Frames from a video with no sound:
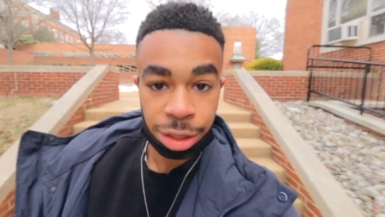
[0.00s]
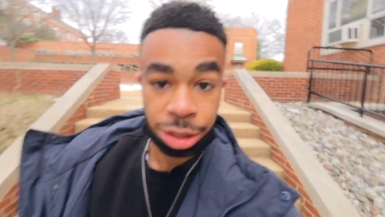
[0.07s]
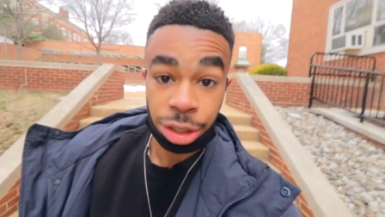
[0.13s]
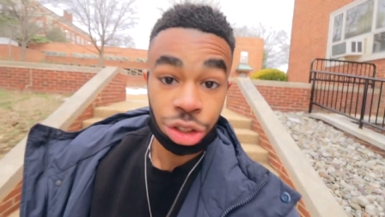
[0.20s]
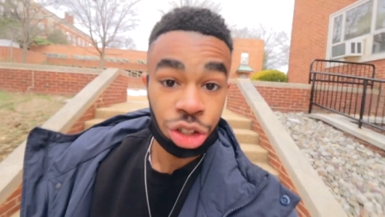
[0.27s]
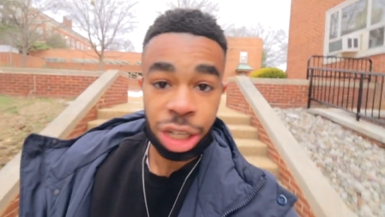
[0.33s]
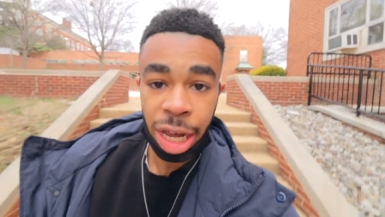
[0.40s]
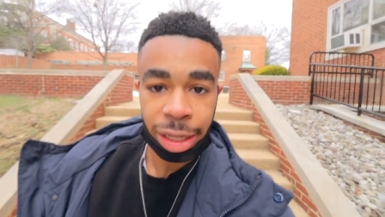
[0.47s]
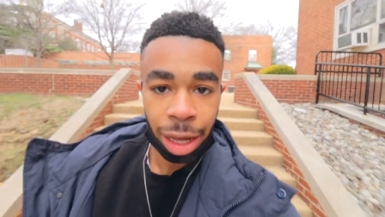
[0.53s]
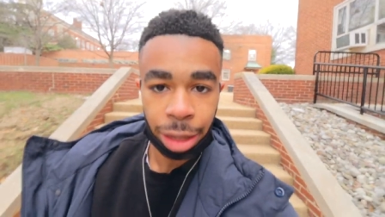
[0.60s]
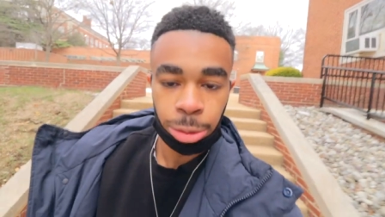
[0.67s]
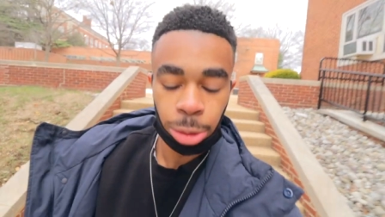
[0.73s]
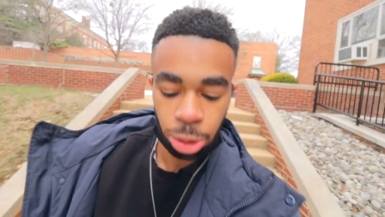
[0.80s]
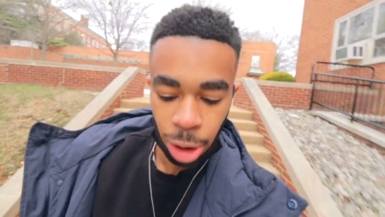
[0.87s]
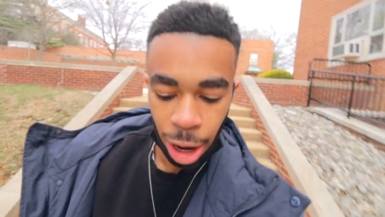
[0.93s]
It's a gen
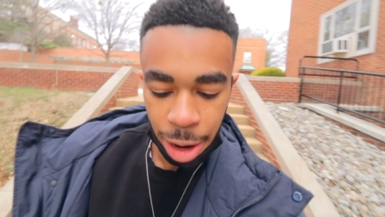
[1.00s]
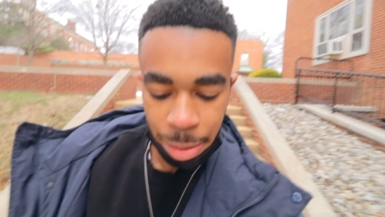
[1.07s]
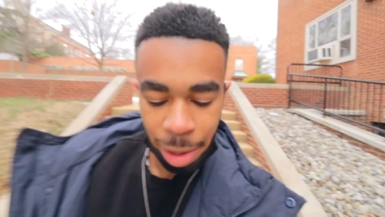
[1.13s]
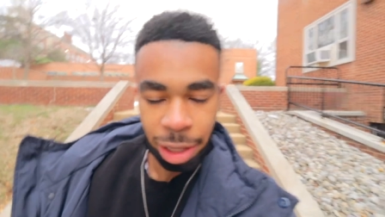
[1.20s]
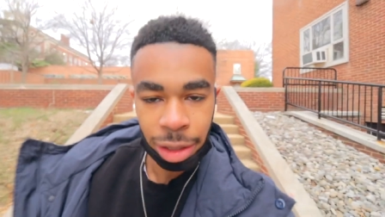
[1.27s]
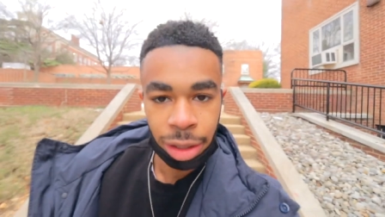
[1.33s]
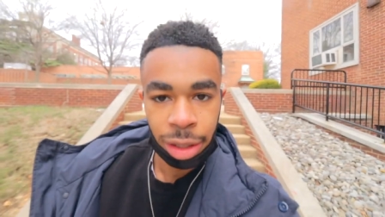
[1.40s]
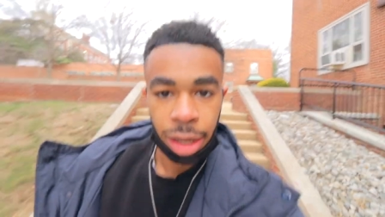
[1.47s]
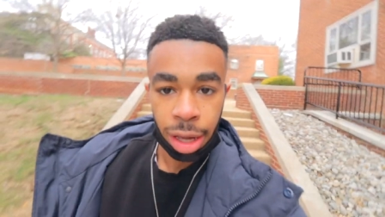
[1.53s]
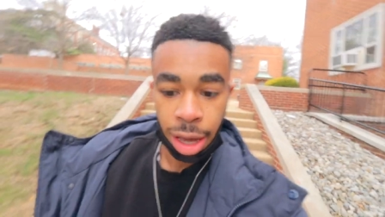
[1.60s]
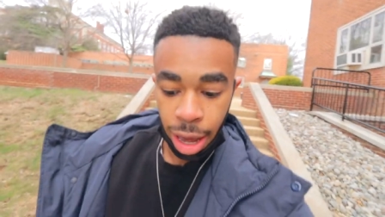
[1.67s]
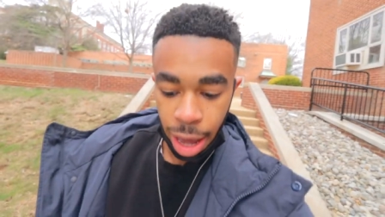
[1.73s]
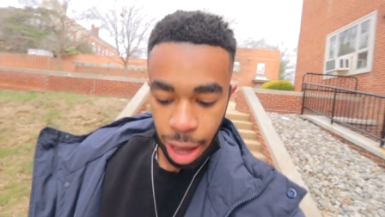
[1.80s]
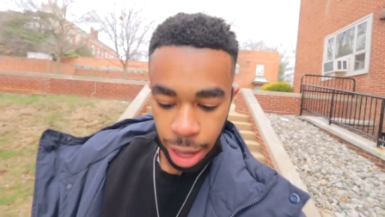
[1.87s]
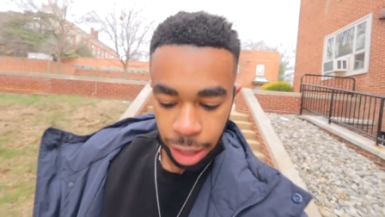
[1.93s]
ed requirement
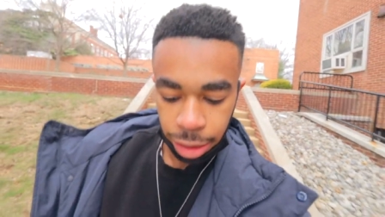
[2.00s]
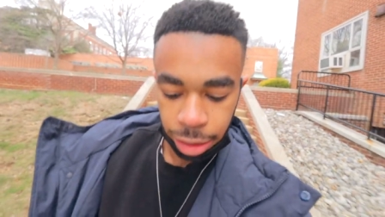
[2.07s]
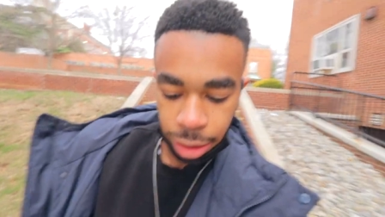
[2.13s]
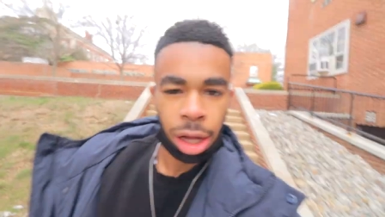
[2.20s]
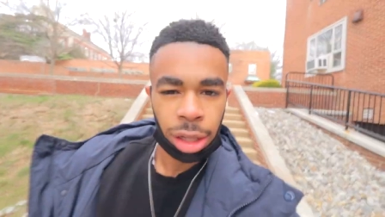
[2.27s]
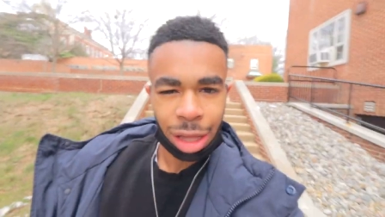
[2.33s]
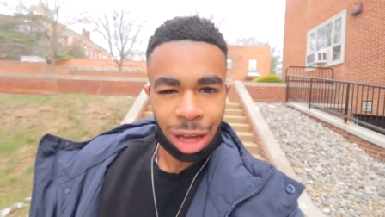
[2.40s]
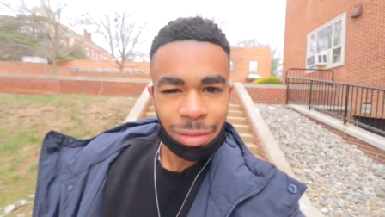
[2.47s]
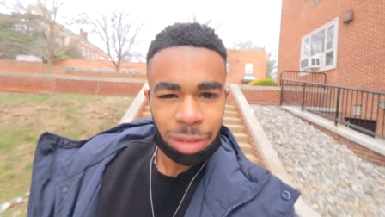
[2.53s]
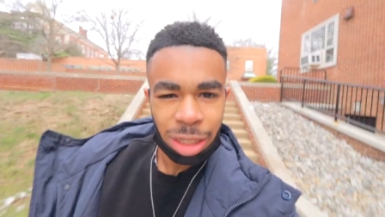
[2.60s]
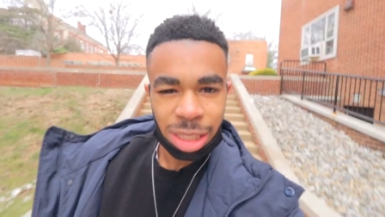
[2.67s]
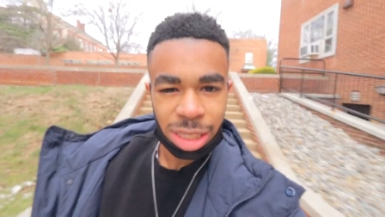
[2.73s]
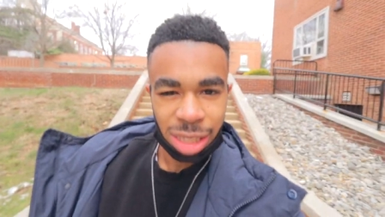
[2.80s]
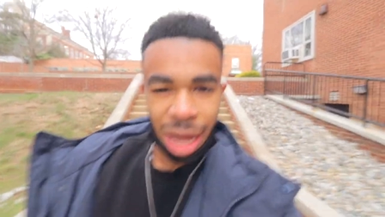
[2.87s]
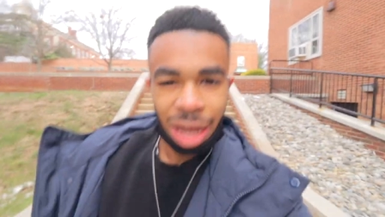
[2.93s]
and a lot of the
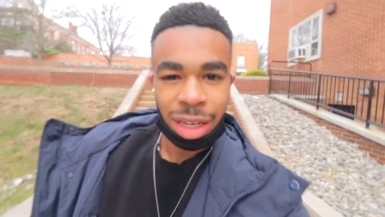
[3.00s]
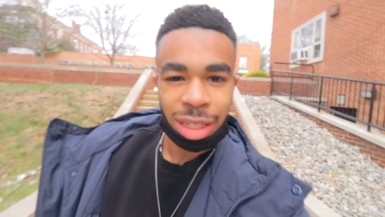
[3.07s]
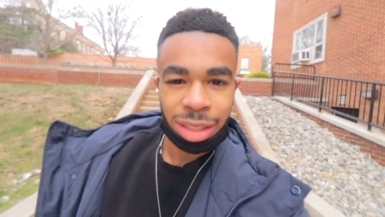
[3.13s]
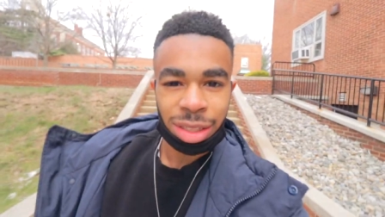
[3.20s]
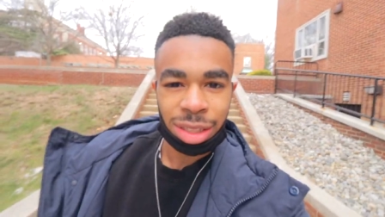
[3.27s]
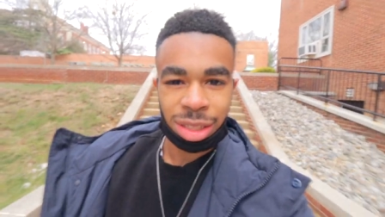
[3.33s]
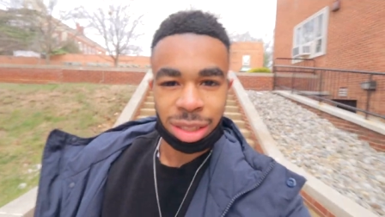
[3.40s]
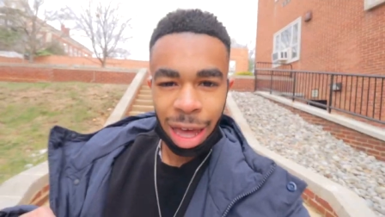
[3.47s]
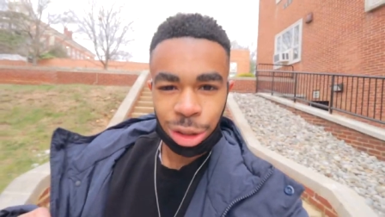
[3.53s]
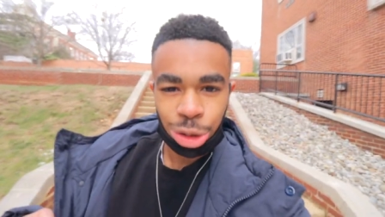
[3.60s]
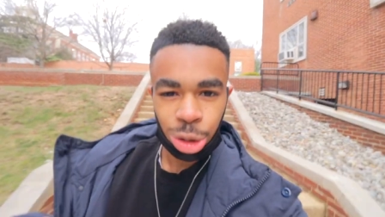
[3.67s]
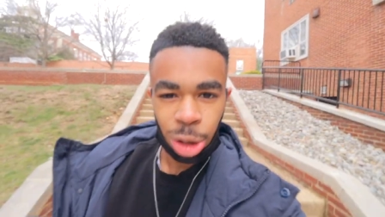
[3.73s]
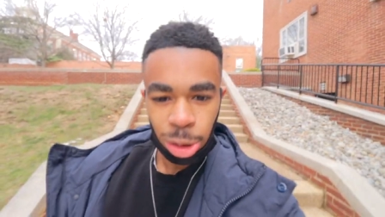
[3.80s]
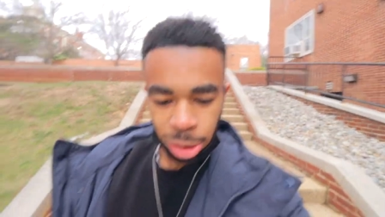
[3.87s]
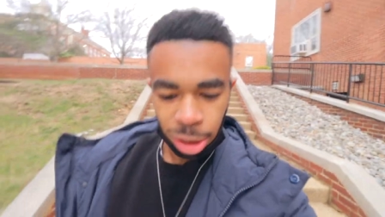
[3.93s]
science
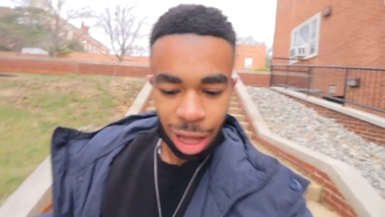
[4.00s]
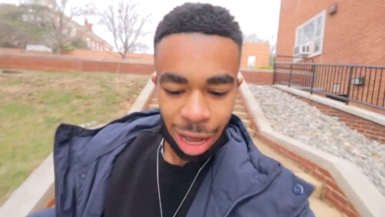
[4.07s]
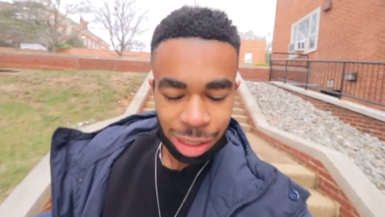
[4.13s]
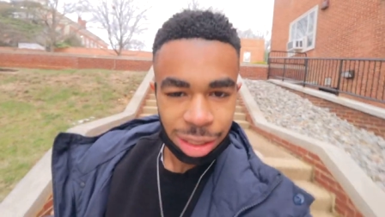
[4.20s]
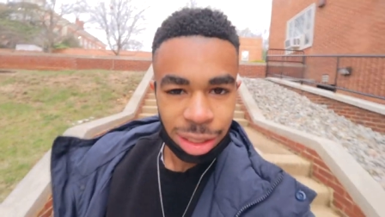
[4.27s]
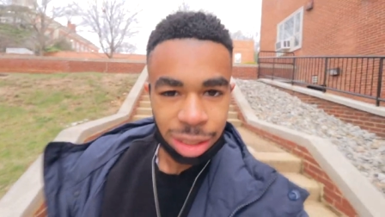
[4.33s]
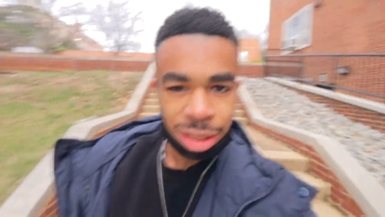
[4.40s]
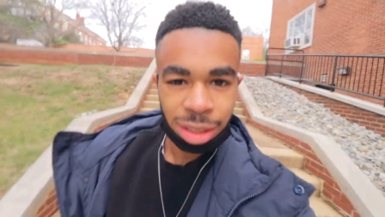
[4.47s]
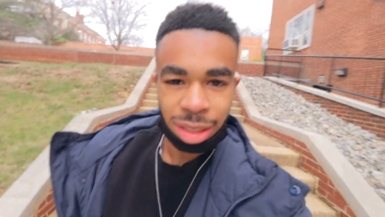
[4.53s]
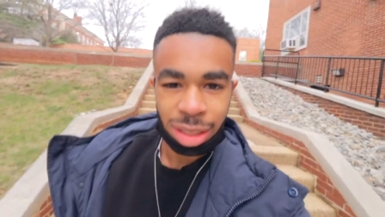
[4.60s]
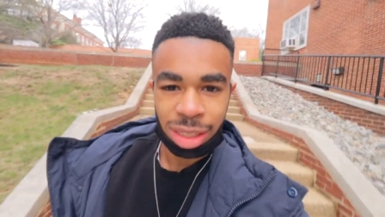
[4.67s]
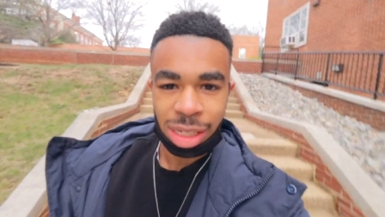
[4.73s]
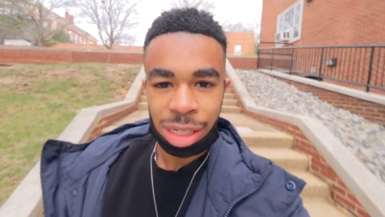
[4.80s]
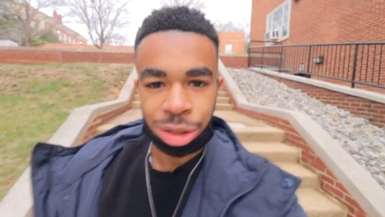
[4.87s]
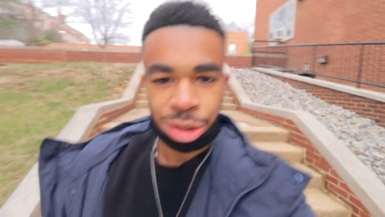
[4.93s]
intro classes, the
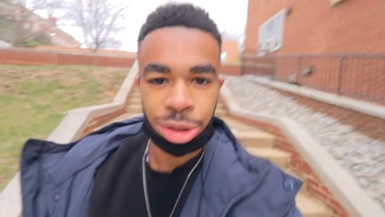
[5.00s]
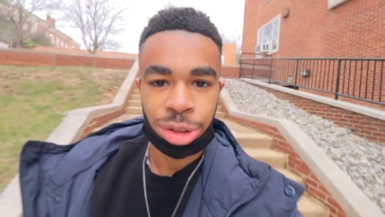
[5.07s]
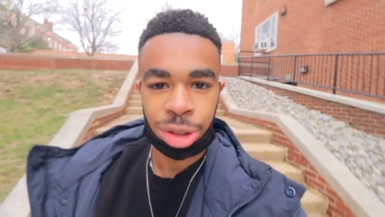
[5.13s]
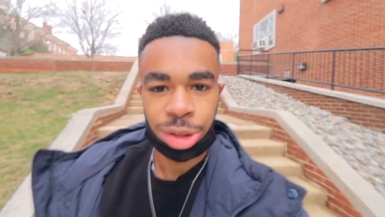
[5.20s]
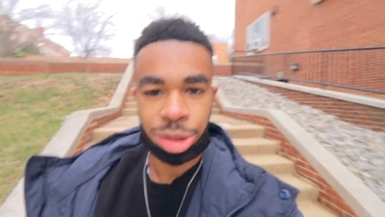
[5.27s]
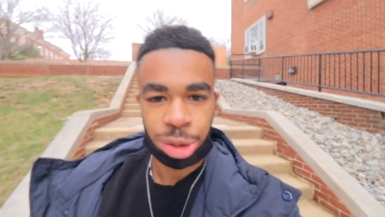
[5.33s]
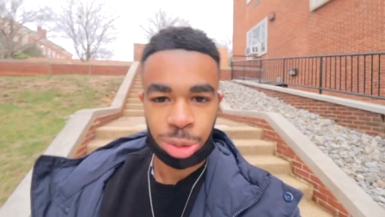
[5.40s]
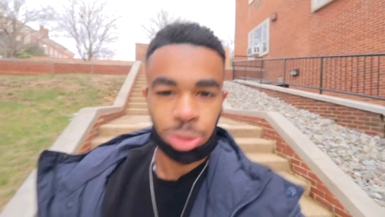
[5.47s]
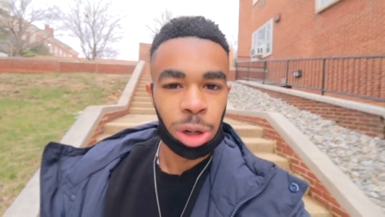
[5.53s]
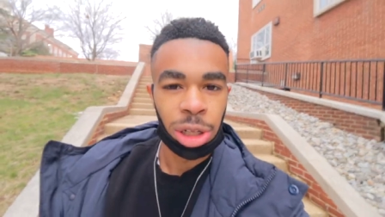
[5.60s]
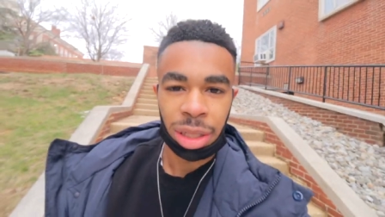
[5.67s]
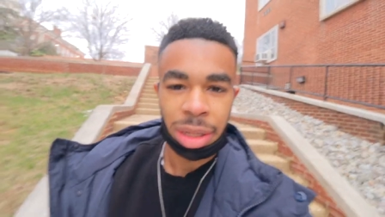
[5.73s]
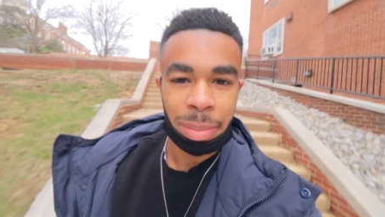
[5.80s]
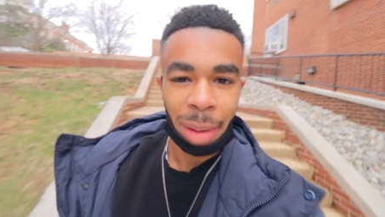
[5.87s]
teachers are just really